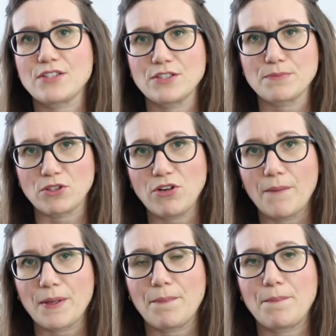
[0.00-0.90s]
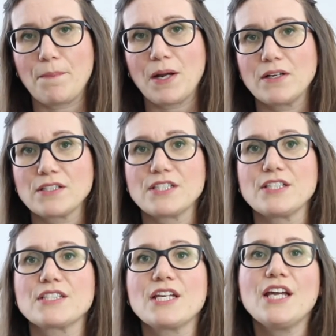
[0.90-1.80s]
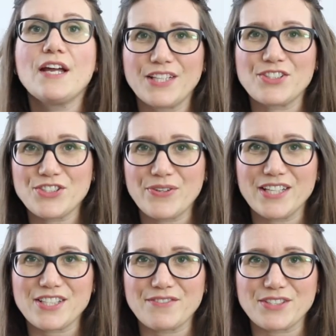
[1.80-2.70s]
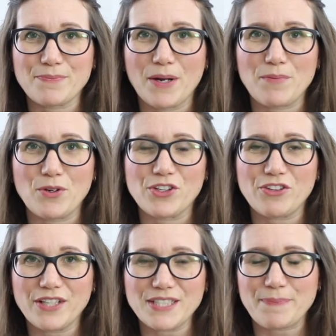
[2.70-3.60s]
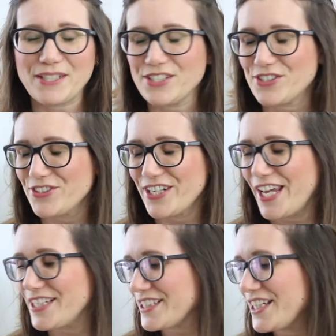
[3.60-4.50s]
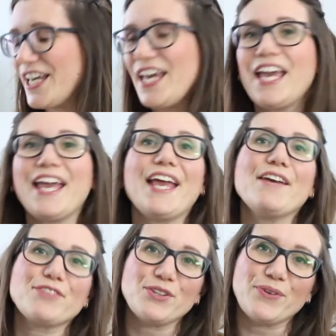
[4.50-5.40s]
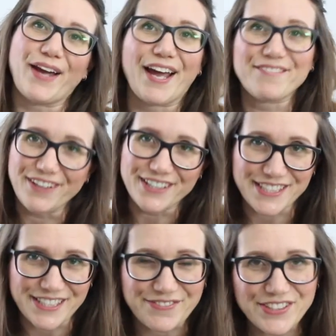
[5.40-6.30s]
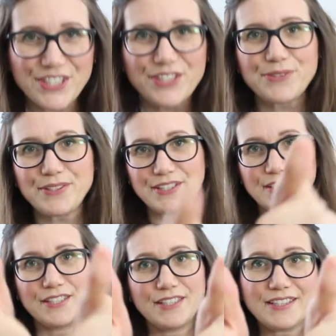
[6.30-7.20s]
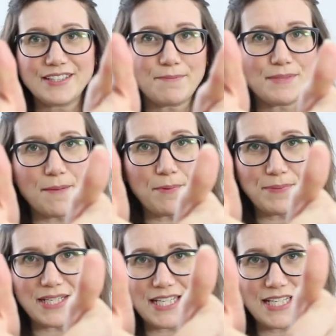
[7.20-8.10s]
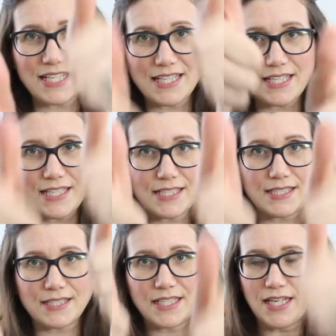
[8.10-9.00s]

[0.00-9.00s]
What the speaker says: those macrame planters, then do head over to my blog, growingspaces.net. If you have liked this video, thumbs up please.